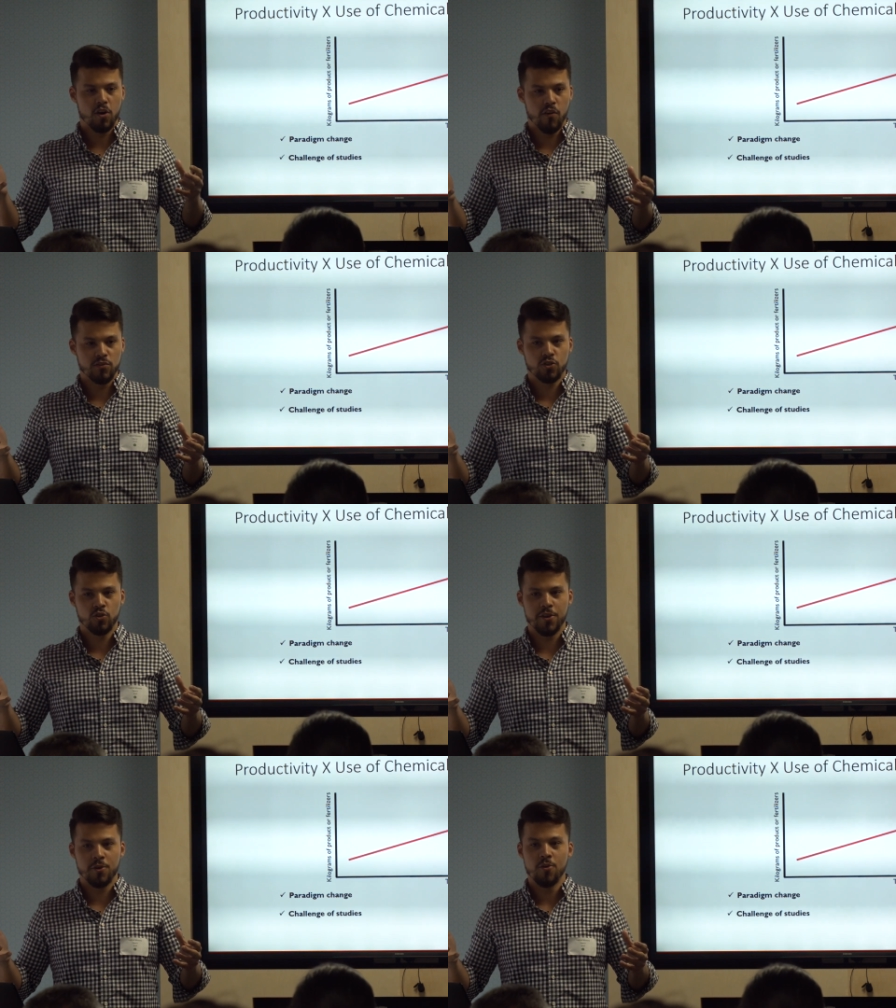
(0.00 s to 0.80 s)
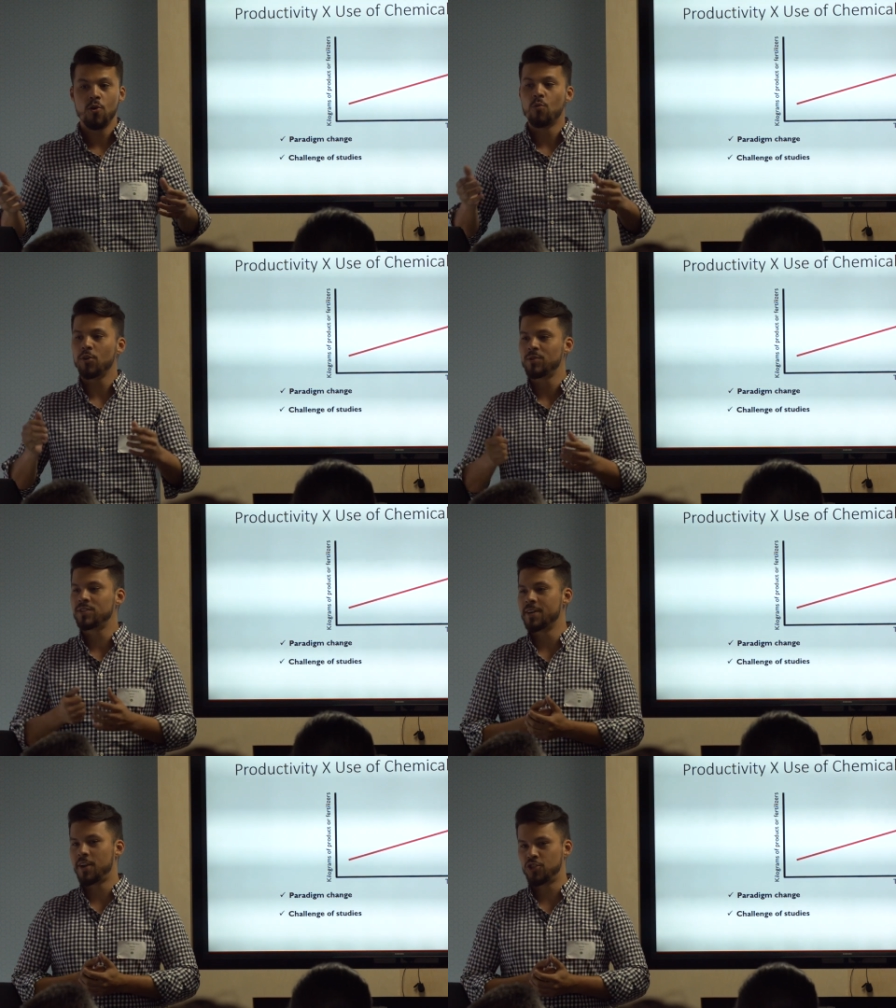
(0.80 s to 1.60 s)
of the soil, what we
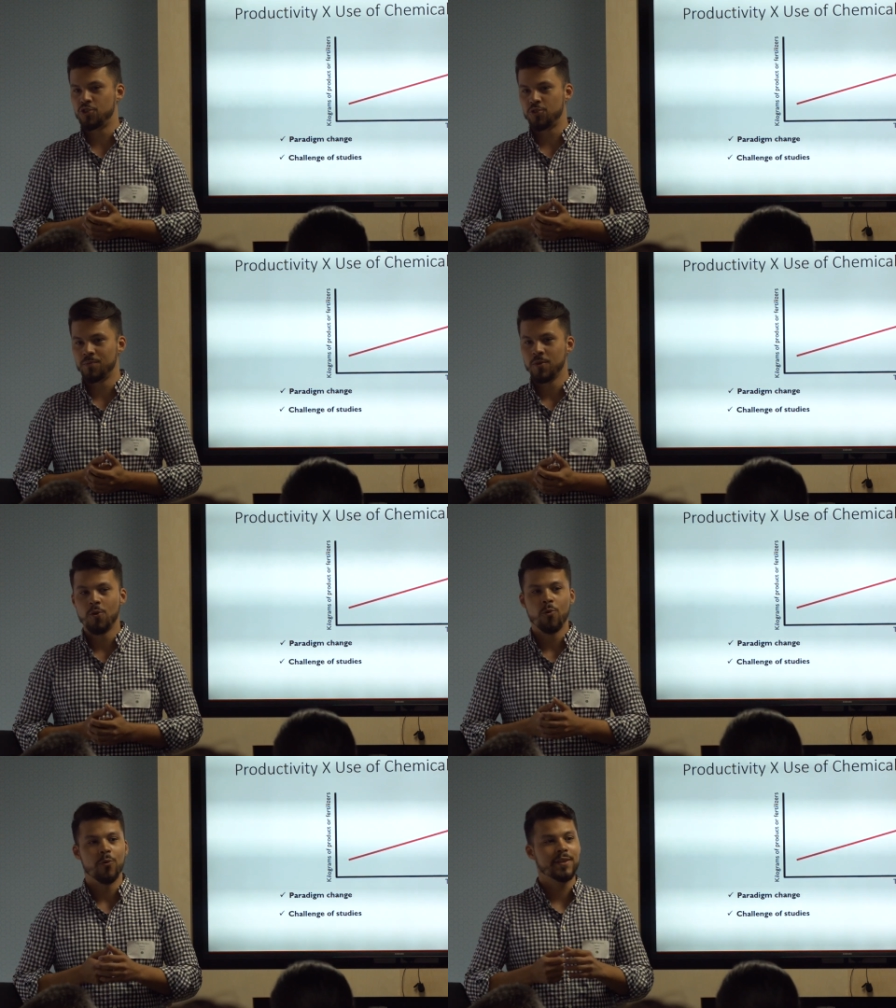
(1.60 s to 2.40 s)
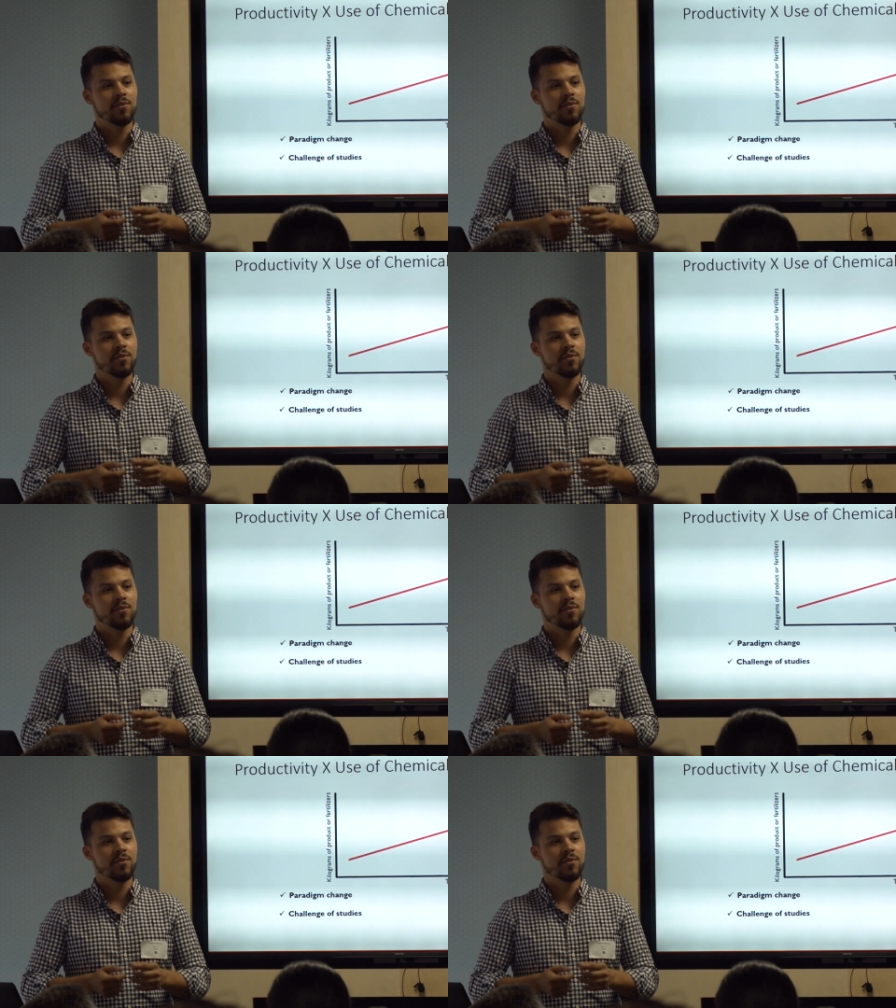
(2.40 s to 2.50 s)
started to do? We